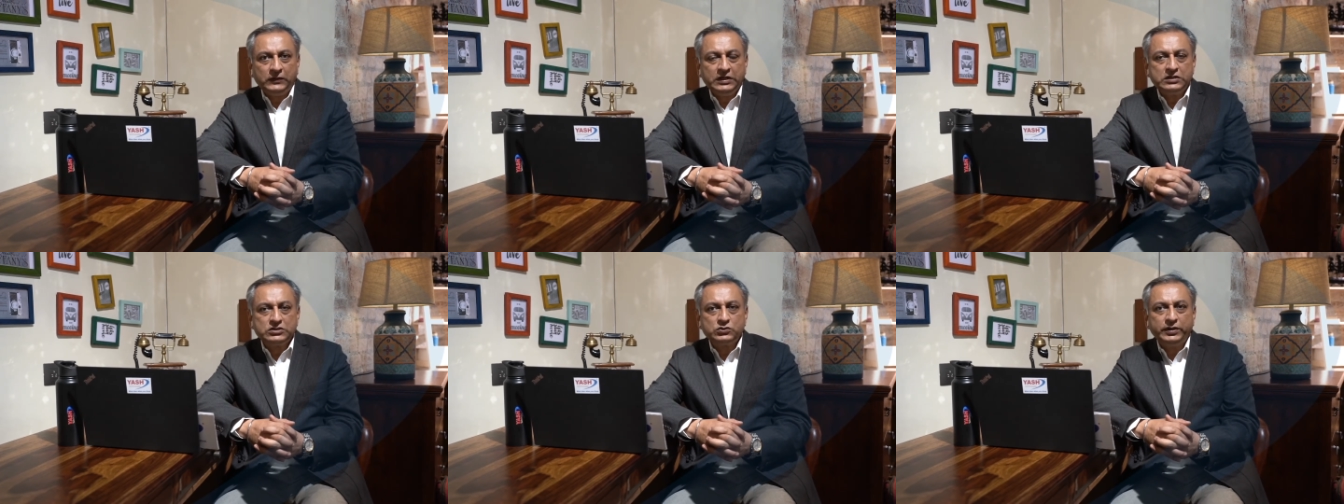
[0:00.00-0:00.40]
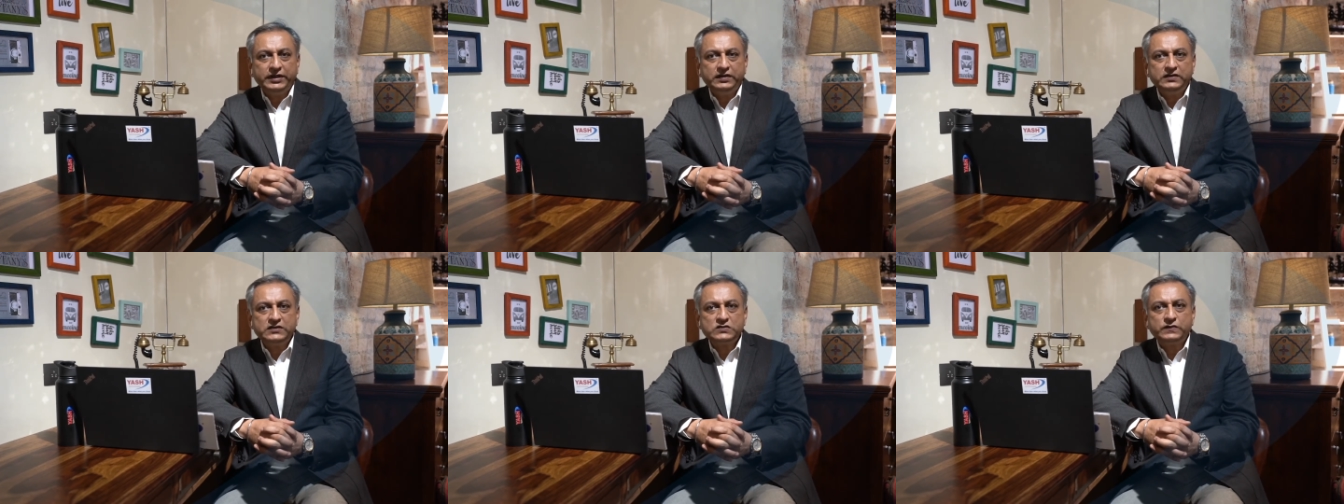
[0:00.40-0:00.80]
So in
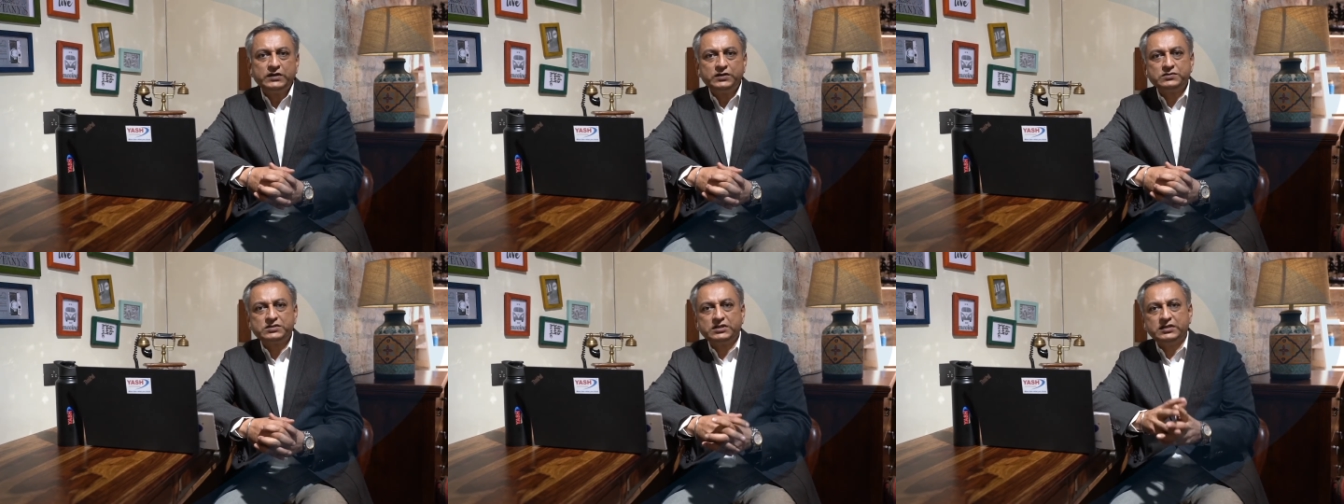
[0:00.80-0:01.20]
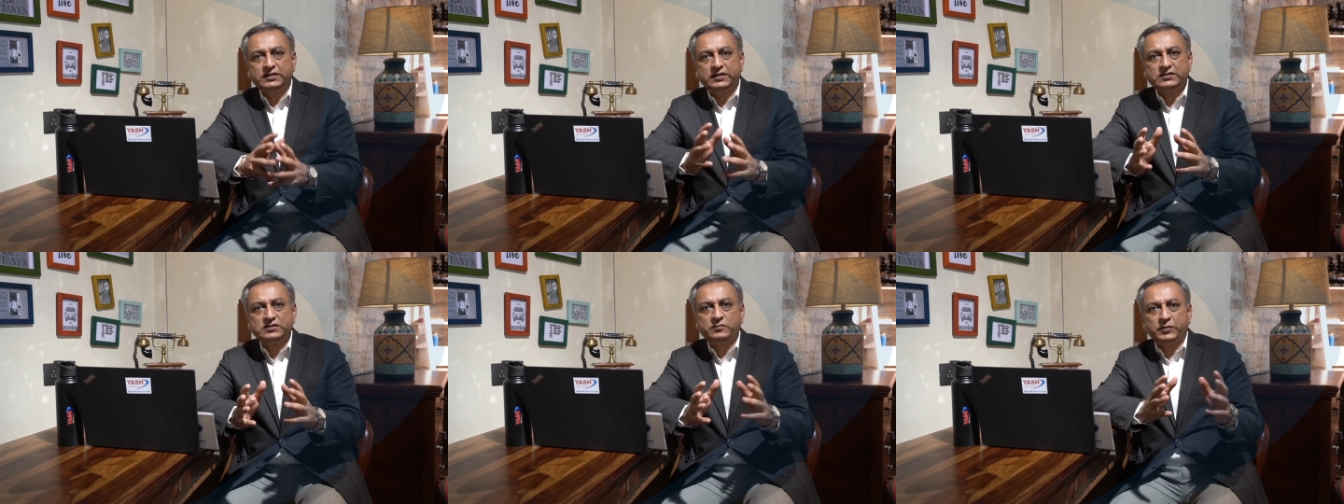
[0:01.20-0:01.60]
this way, you see there
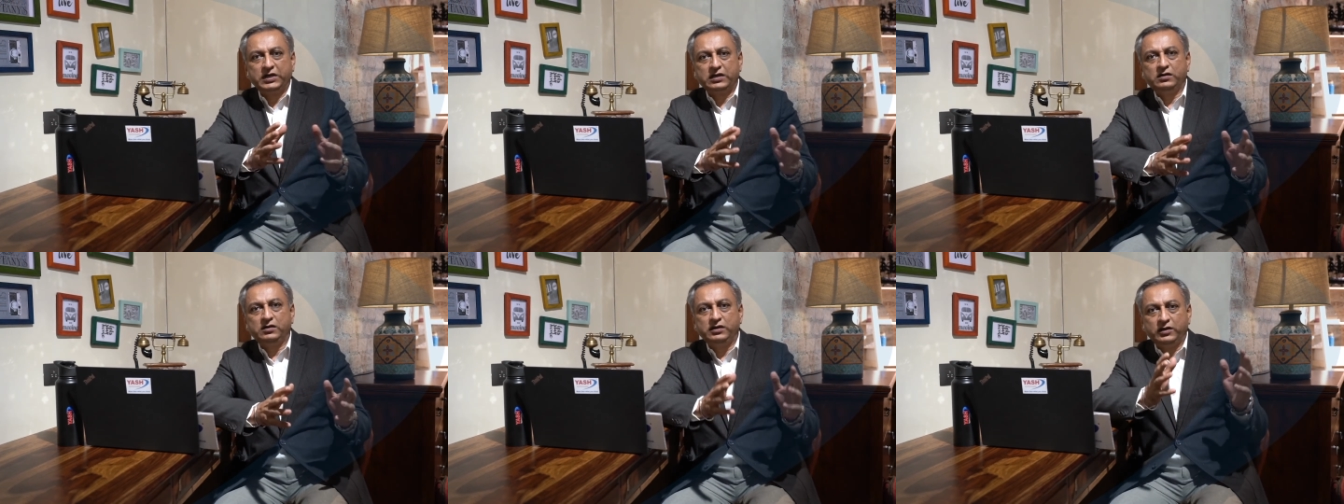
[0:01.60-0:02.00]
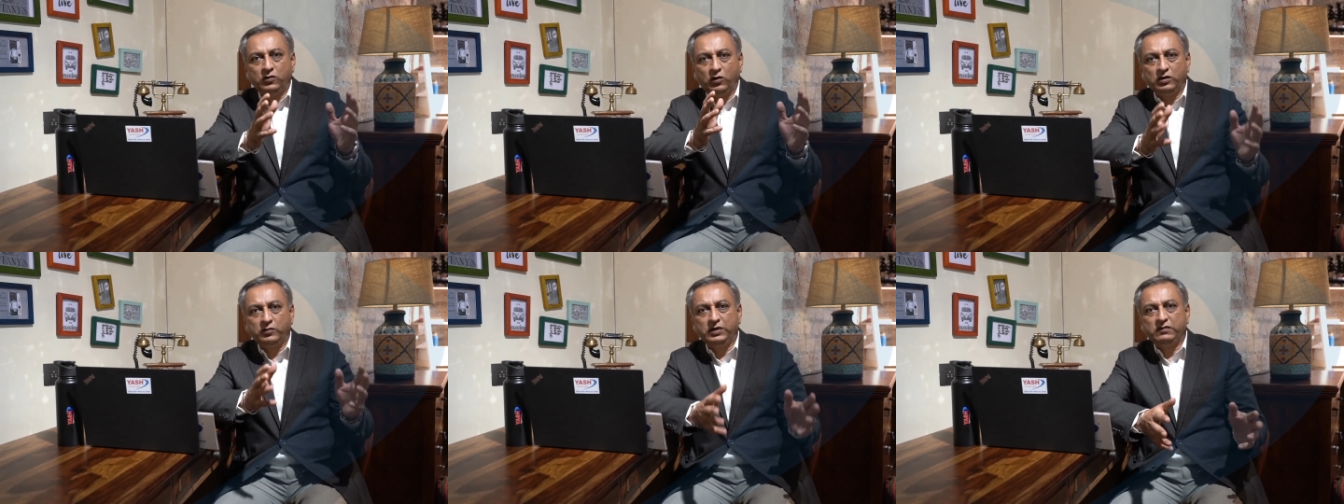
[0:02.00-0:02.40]
is a parallel
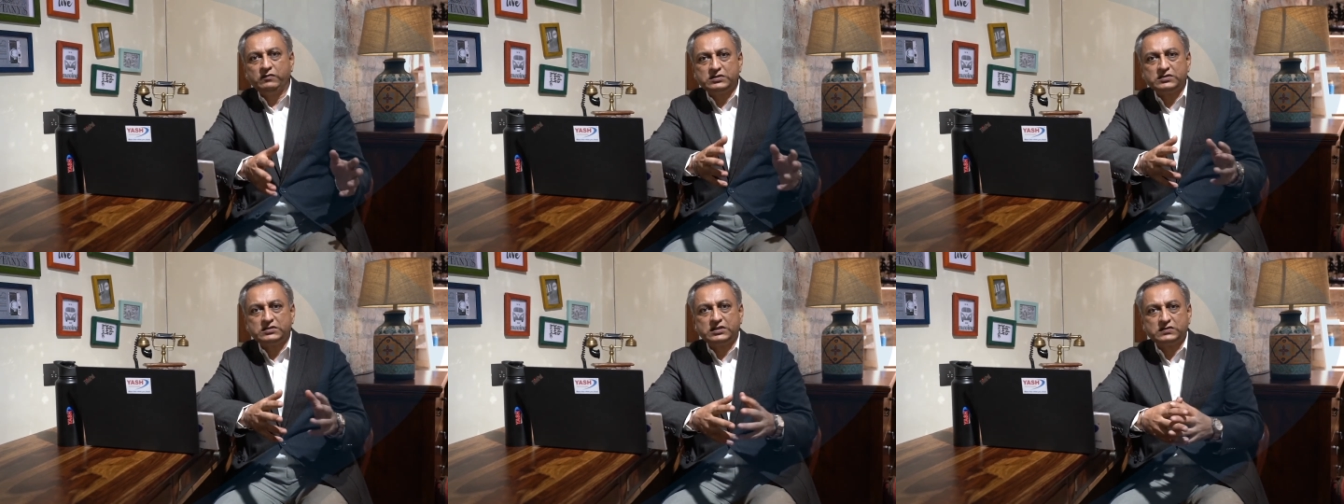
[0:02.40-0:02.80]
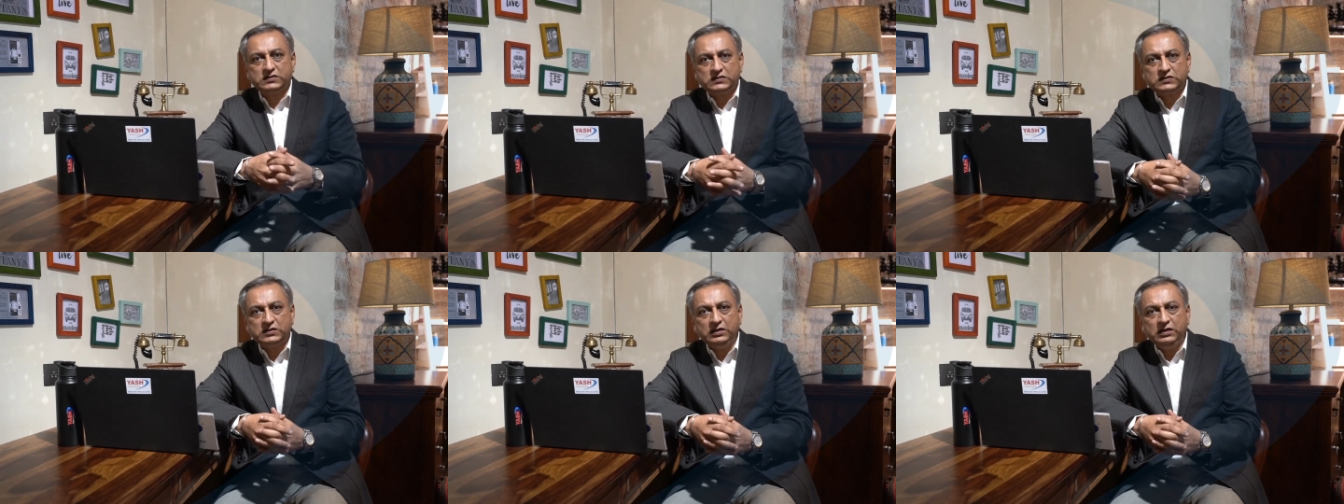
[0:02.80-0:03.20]
economy which is
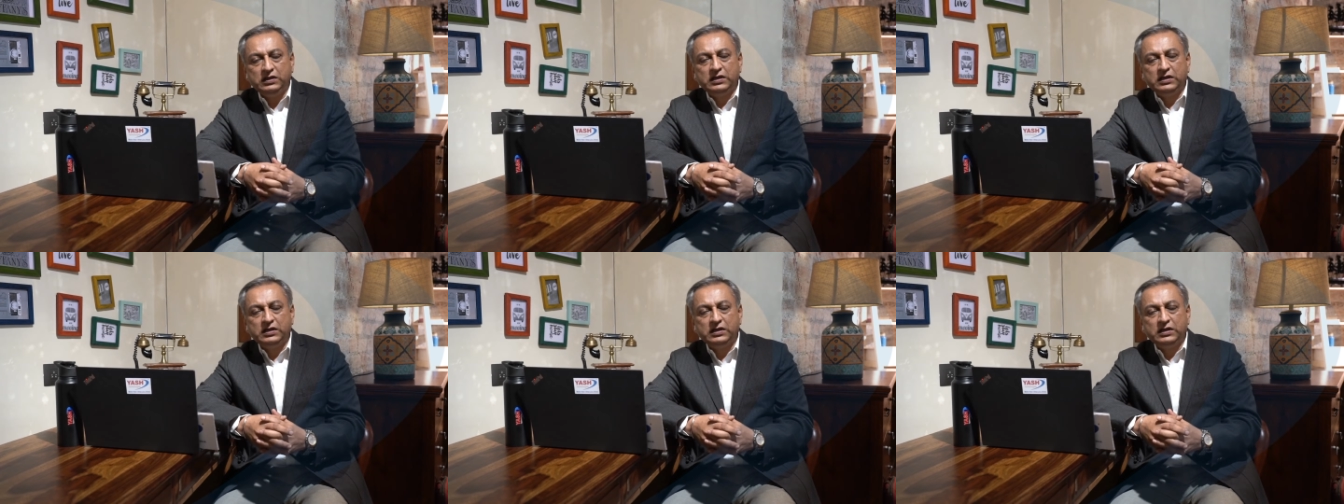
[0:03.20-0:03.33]
existing